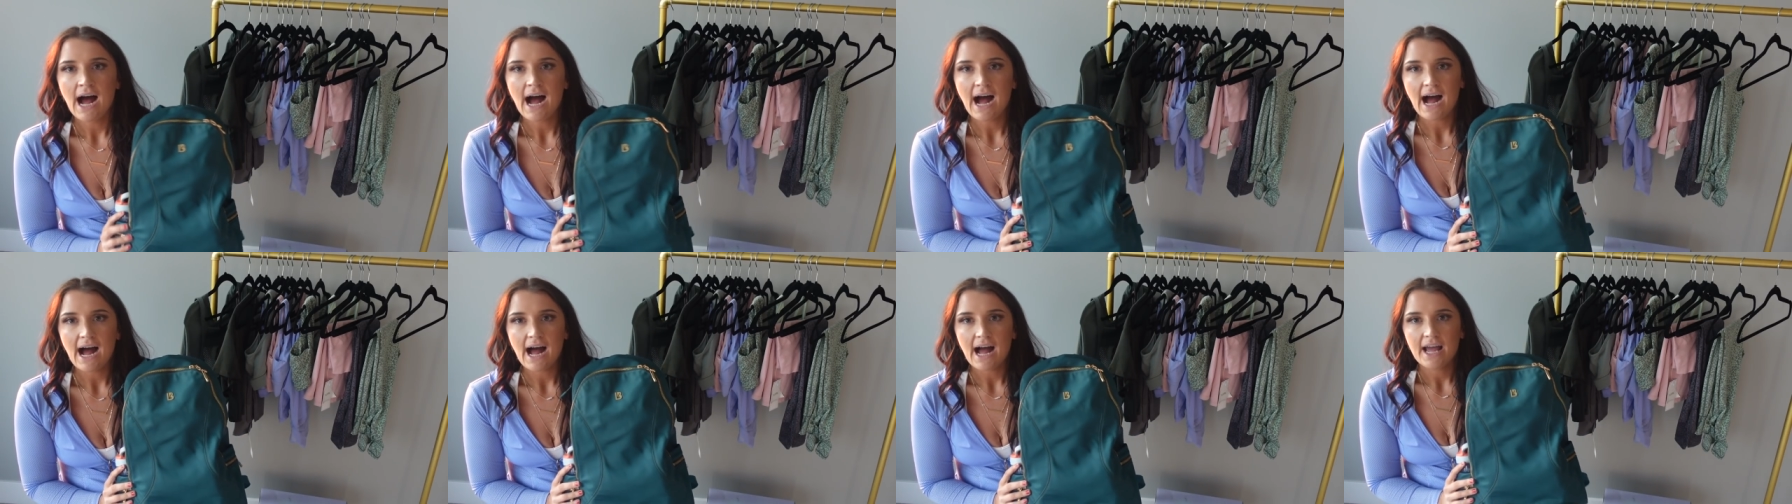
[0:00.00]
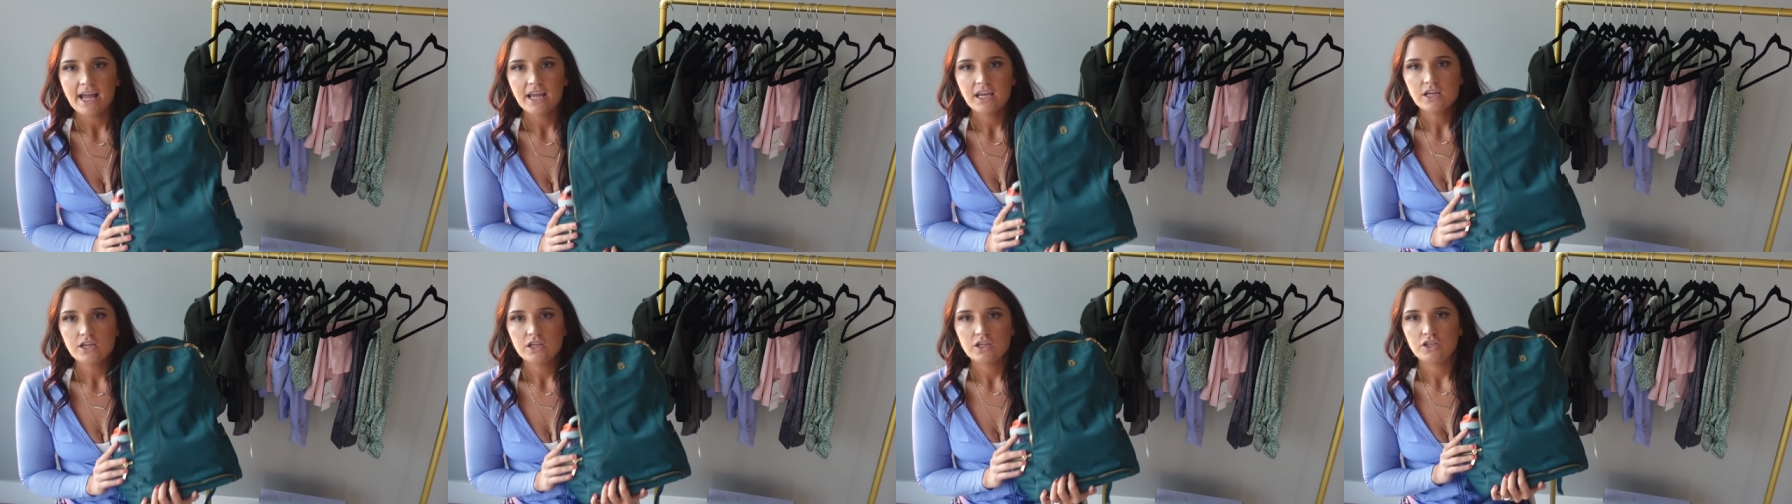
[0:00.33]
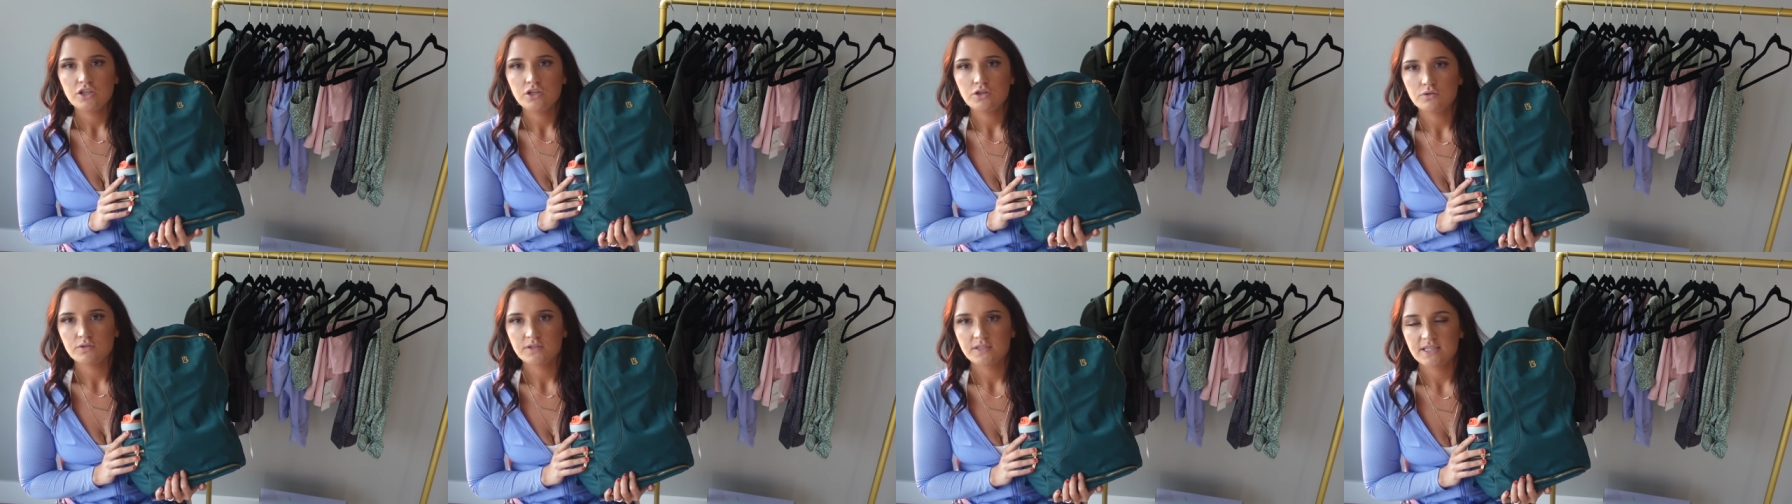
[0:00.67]
I
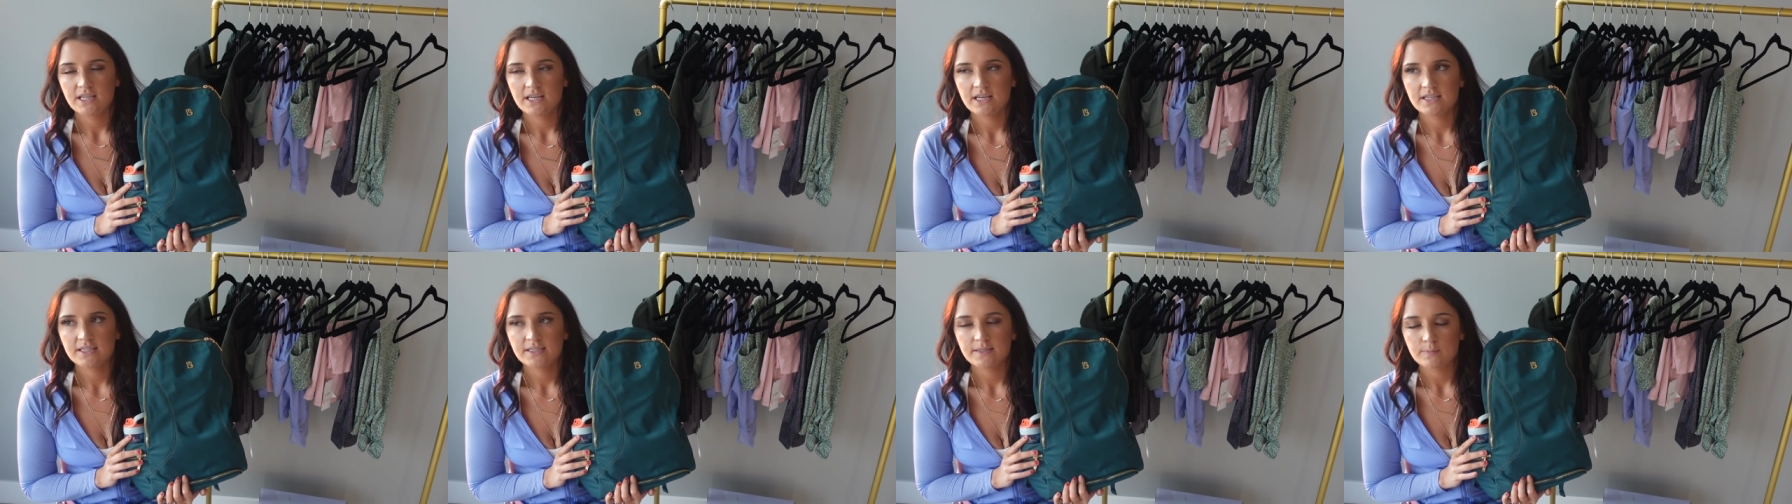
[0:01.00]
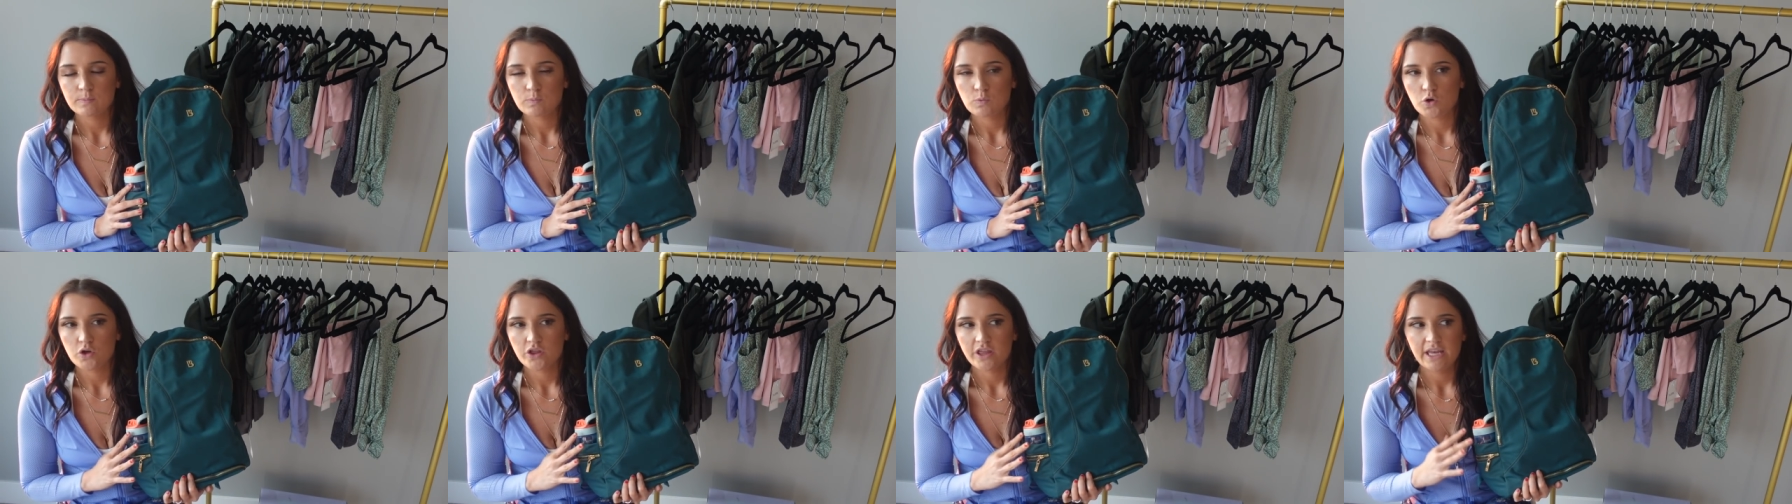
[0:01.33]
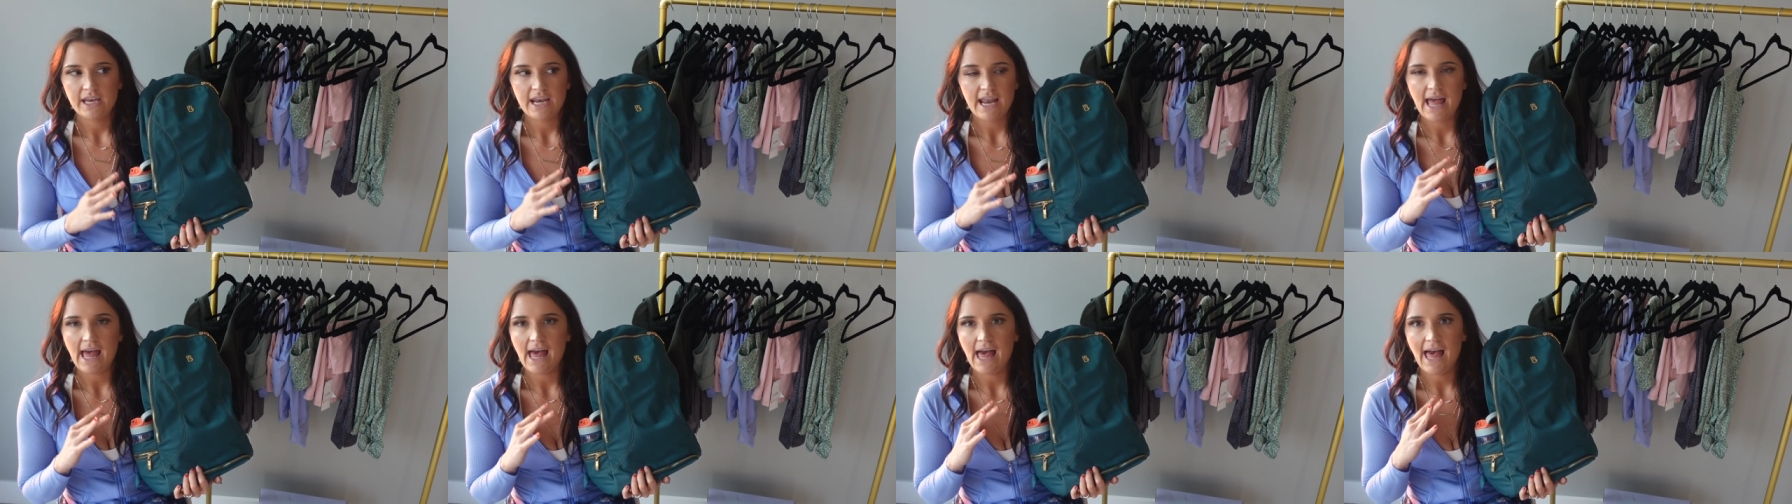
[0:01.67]
use this more
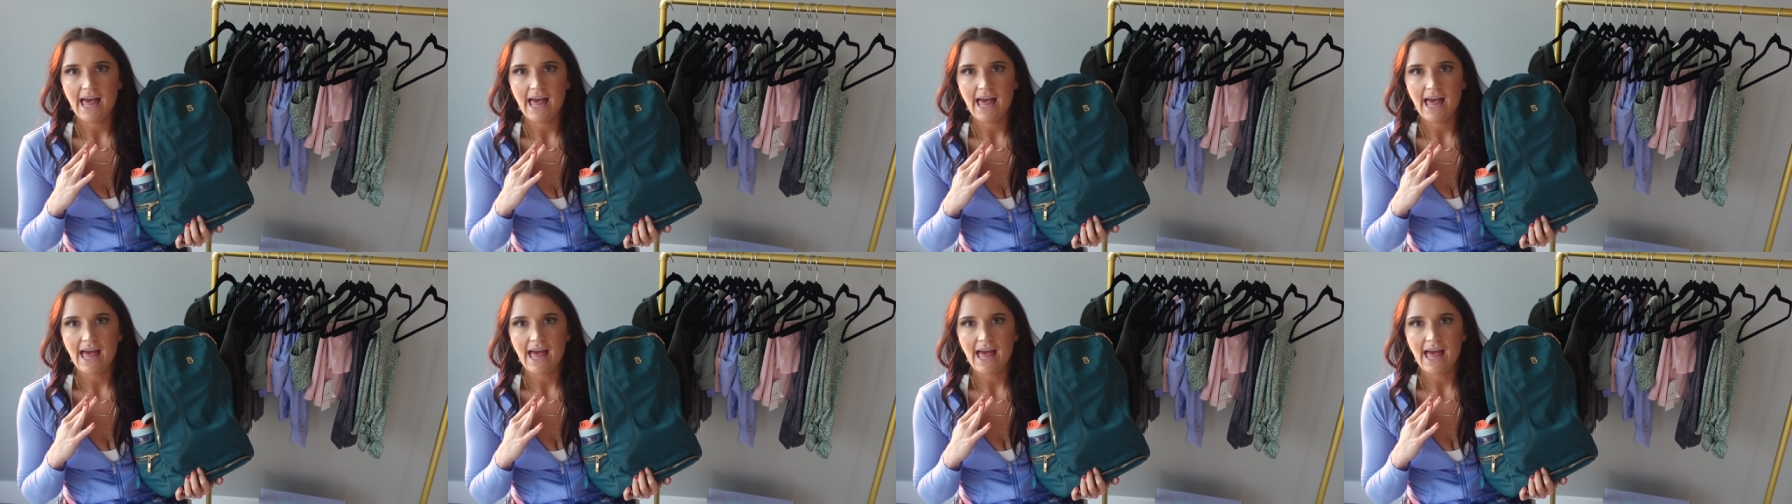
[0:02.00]
than